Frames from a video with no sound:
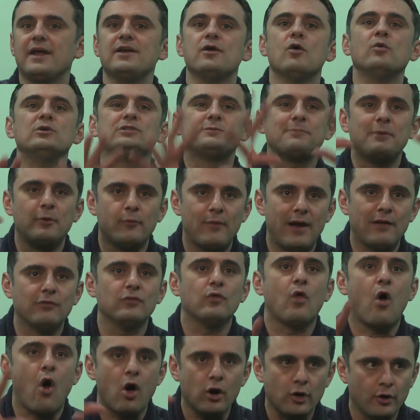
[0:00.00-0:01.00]
I know it's been
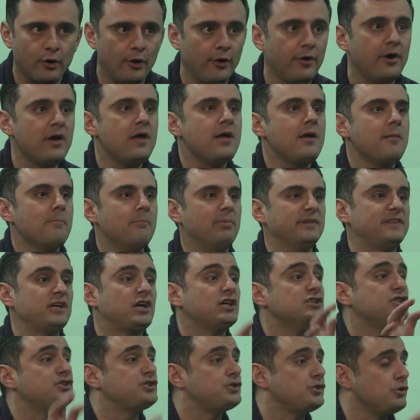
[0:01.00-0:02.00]
around longer, but the
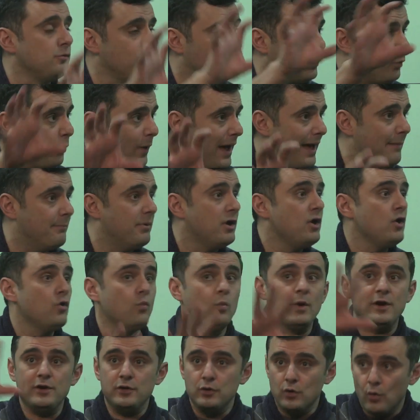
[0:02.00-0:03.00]
consumer web,
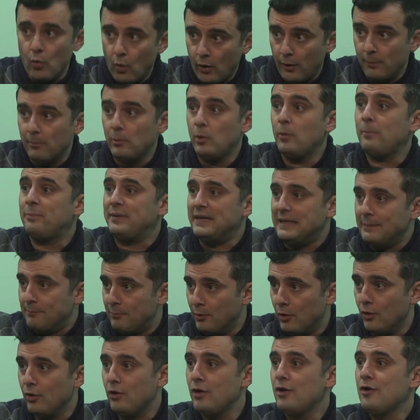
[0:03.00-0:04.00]
when normal
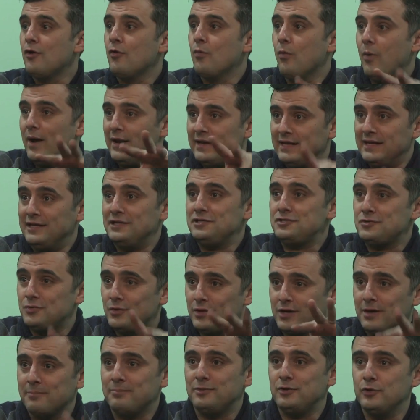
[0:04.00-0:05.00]
people went
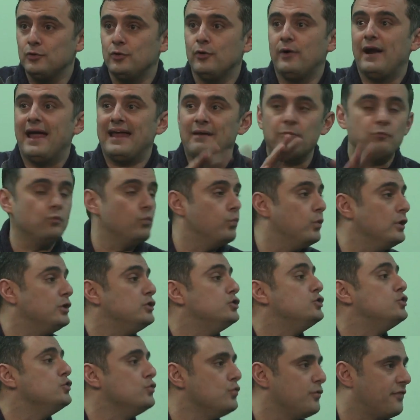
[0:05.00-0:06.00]
into a computer and
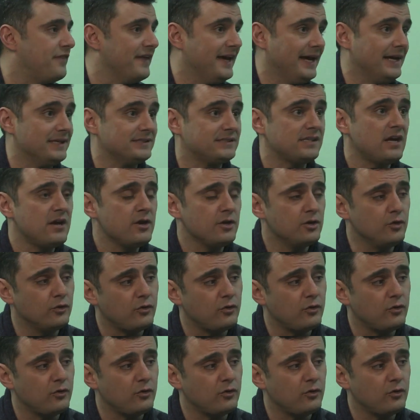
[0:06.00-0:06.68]
would do things.